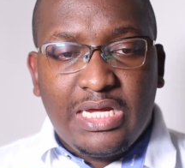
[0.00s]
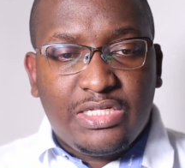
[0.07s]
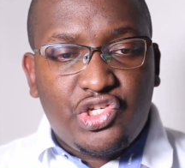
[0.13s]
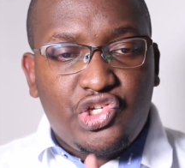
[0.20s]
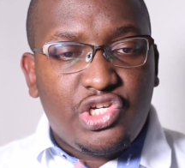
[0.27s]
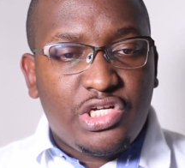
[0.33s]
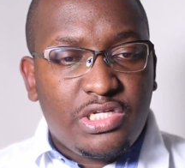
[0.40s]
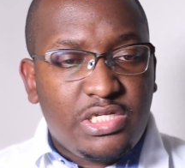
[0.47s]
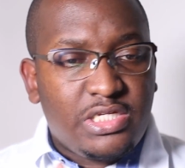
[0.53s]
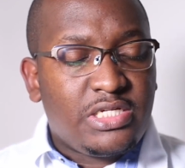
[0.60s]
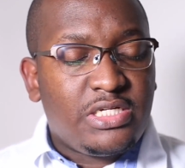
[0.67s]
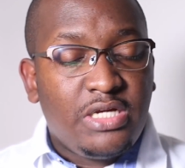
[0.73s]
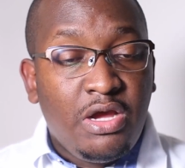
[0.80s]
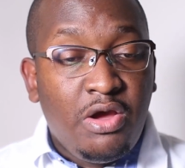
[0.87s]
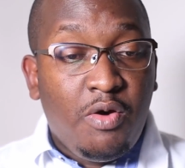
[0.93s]
It's
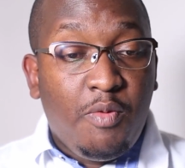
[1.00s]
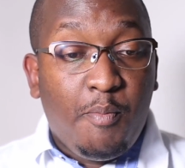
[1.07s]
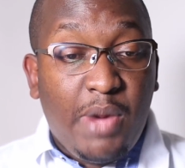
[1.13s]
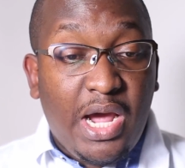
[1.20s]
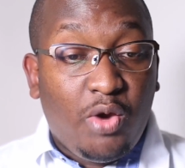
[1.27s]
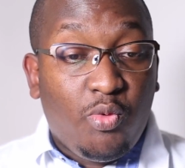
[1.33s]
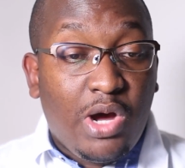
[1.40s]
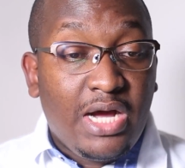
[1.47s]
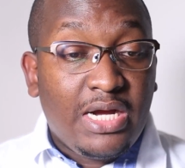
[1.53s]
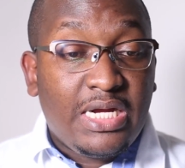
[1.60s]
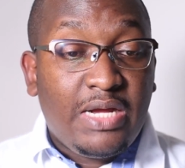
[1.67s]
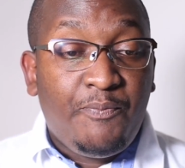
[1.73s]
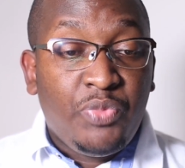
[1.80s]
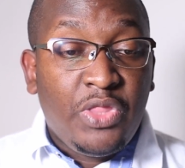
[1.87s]
just my work.